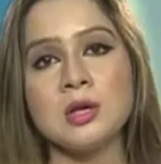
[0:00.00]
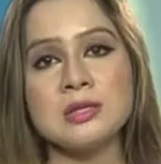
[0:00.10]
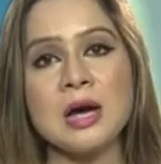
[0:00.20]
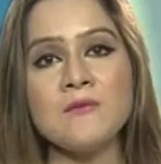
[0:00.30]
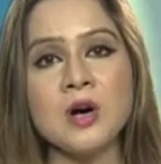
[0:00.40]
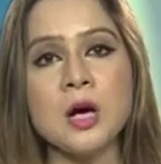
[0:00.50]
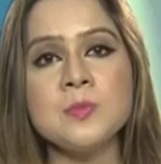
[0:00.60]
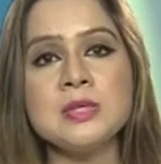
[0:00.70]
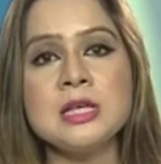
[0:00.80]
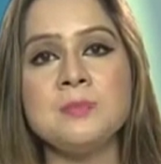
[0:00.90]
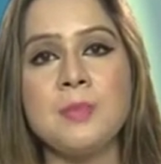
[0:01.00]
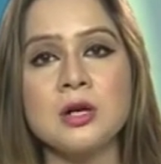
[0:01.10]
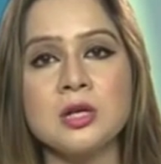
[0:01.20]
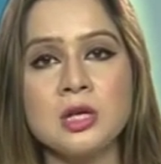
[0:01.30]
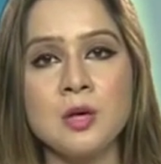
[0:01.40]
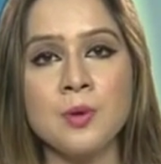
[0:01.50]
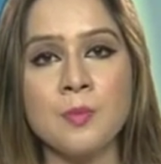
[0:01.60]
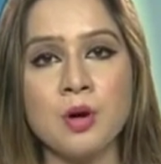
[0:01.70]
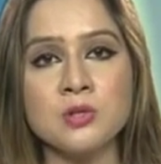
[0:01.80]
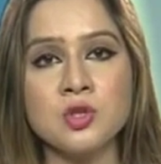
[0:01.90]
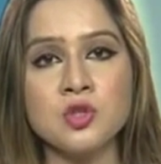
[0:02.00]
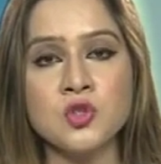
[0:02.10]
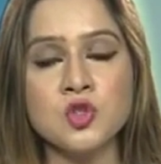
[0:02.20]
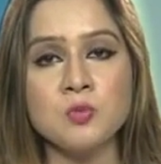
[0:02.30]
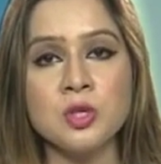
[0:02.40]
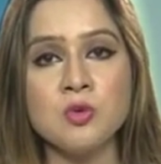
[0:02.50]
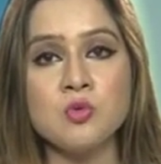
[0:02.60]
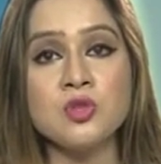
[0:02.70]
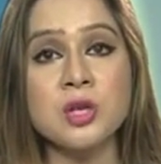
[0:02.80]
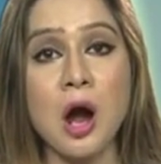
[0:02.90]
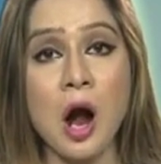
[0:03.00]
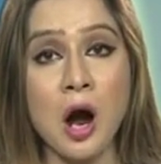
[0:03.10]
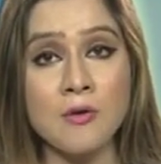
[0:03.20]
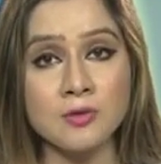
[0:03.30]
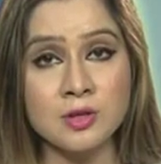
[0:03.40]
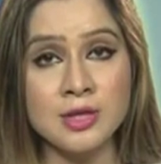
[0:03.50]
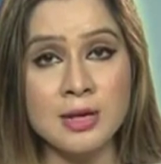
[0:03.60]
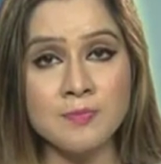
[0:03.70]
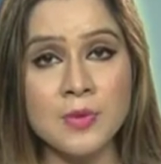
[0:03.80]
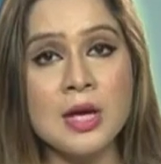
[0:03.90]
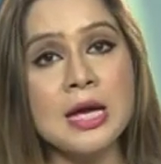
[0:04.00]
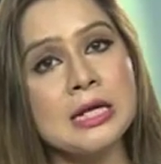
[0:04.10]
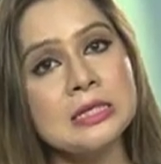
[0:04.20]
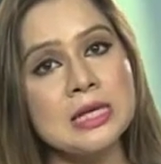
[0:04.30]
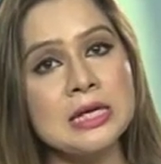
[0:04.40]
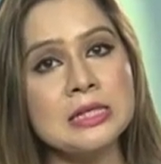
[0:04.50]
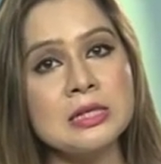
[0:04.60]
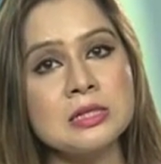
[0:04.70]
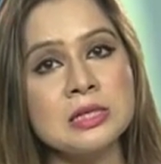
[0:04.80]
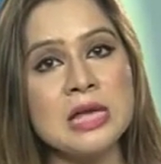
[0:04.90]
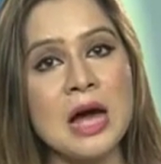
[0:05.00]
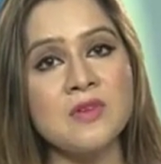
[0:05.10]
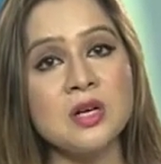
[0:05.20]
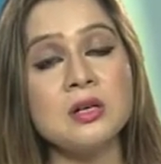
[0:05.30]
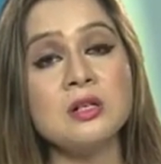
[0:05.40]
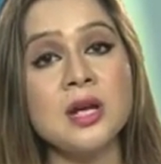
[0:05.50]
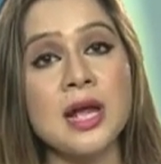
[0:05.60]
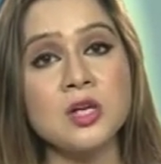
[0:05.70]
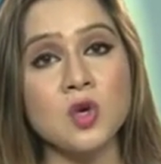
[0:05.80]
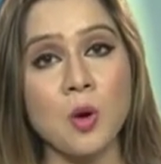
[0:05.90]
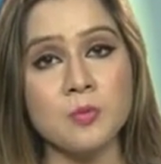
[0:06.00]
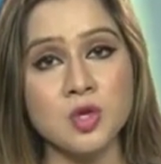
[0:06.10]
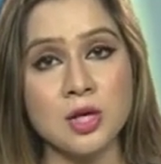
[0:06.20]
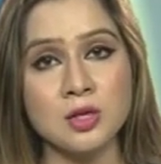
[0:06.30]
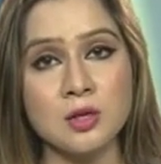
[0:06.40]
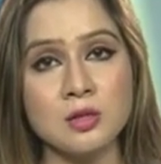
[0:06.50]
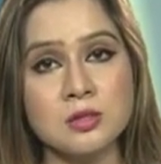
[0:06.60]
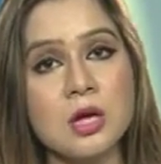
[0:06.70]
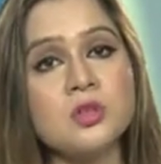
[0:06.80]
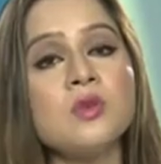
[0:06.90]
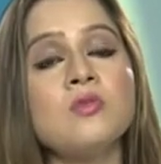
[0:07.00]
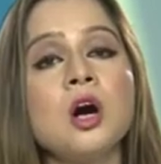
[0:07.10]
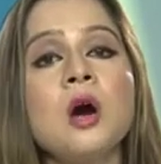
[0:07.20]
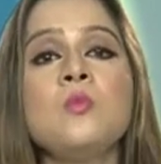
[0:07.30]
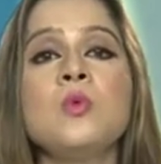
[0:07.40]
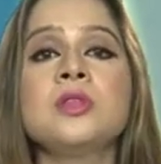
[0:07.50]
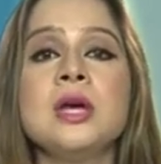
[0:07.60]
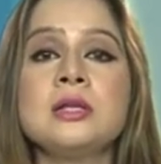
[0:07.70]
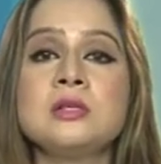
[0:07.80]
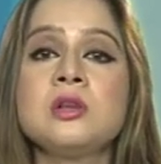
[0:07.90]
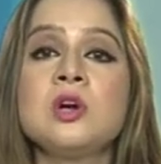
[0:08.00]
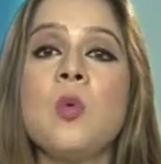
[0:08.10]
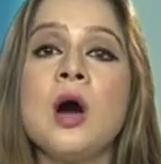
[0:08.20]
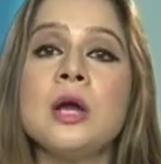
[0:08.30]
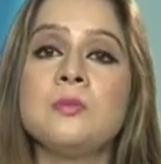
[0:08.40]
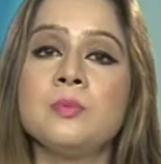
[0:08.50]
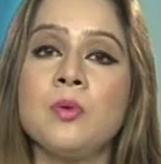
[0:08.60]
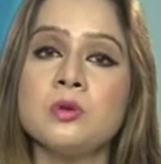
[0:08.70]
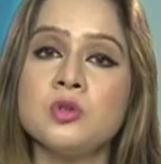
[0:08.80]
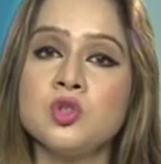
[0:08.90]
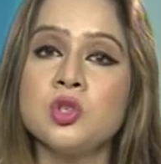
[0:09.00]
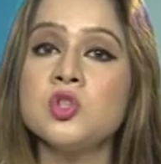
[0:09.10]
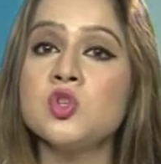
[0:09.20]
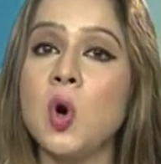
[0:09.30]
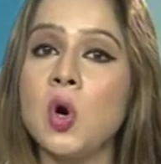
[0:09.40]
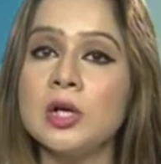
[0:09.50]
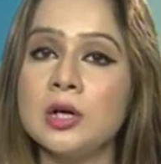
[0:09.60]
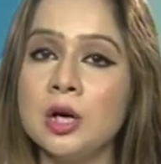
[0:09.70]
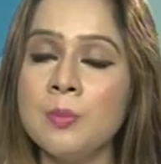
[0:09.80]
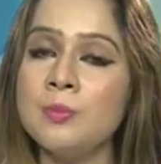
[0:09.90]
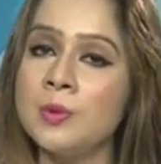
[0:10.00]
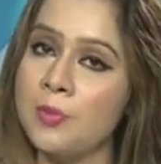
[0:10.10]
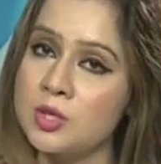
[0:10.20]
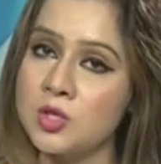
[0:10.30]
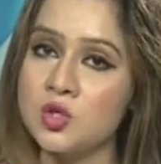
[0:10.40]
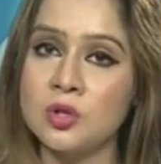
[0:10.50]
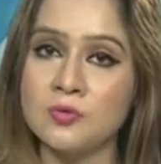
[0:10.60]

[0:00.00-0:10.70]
Some verbs need particular prepositions to be used after them in sentences having a direct object. Such a verb with its required preposition is called a prepositional